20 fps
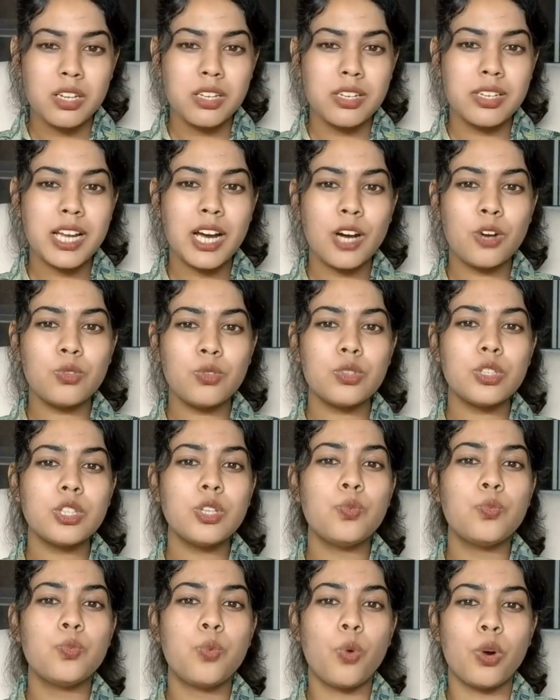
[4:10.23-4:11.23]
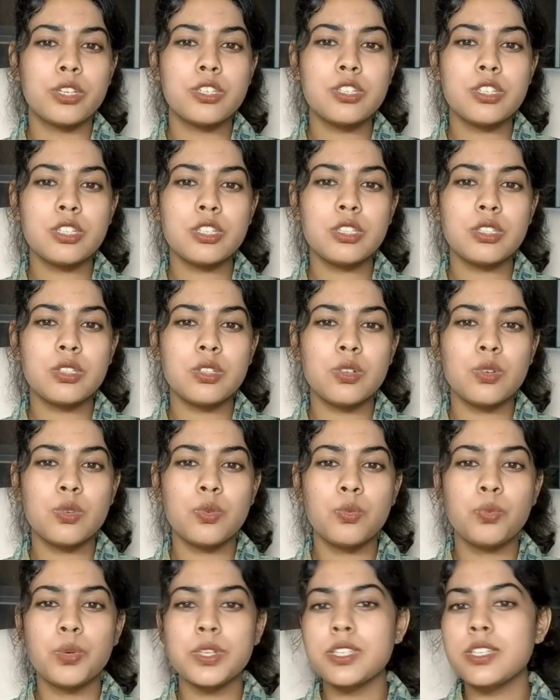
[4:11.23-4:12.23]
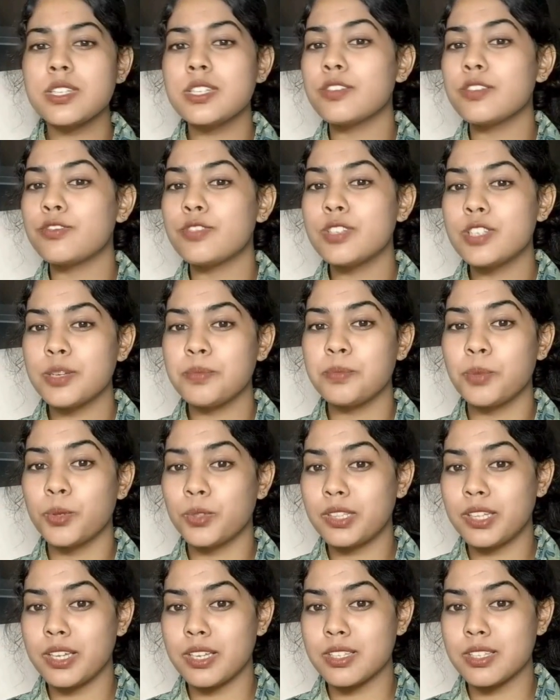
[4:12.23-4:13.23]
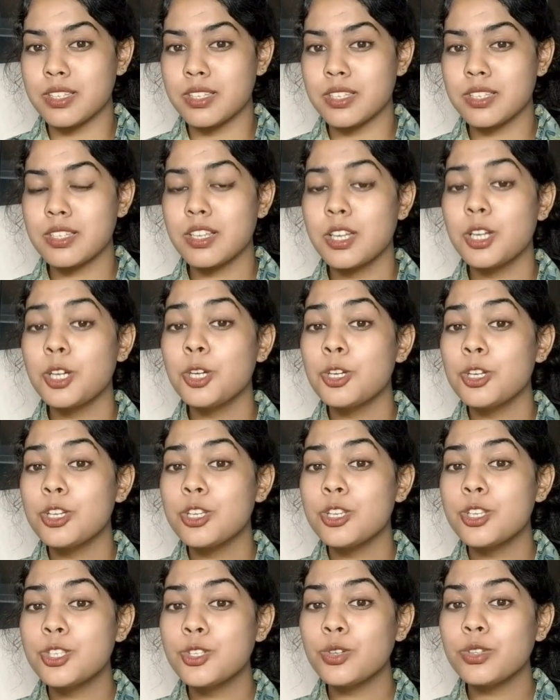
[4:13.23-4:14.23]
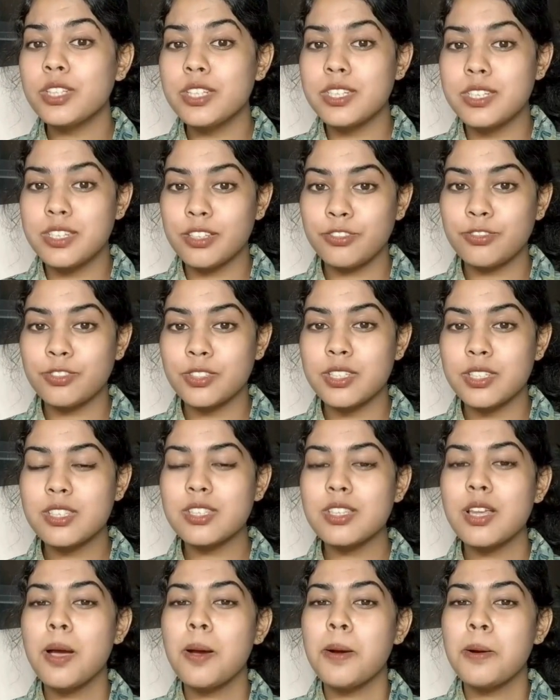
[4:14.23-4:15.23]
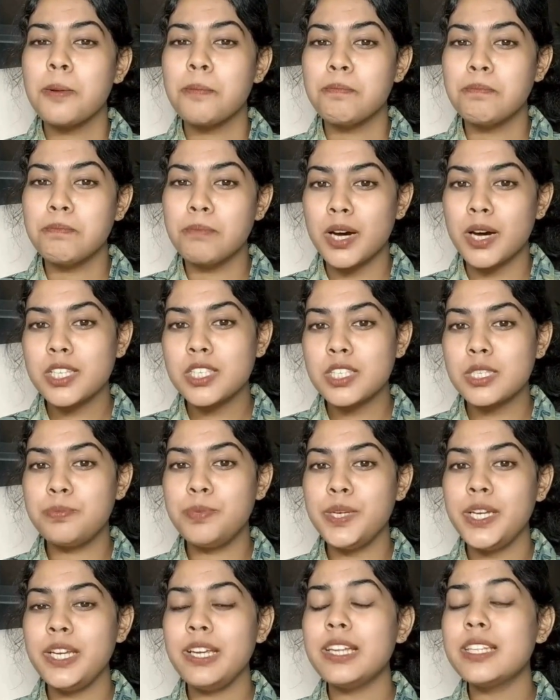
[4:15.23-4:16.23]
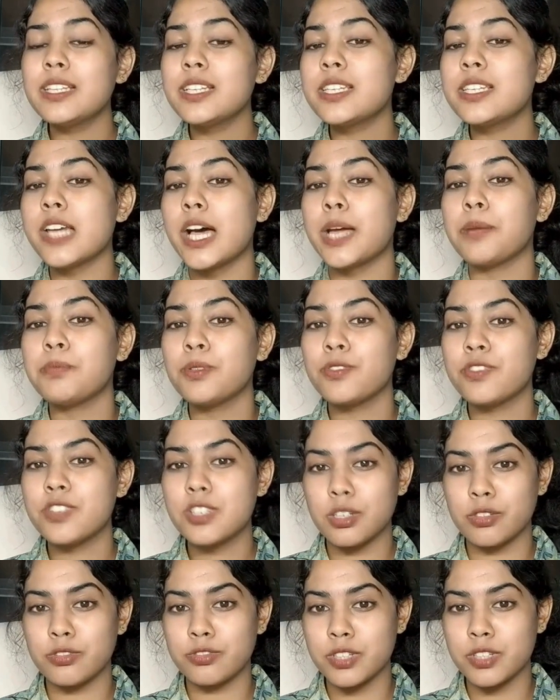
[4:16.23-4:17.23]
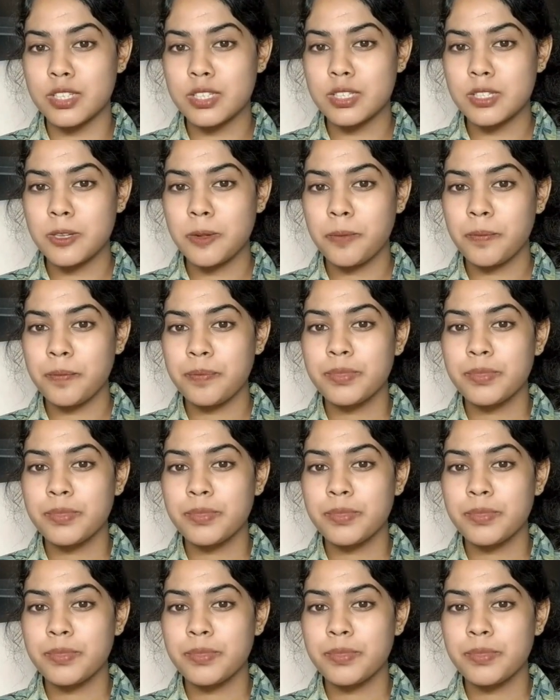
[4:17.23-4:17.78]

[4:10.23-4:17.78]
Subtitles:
Now, the water wasn't different in both cases, so the difference must be in the type of surface.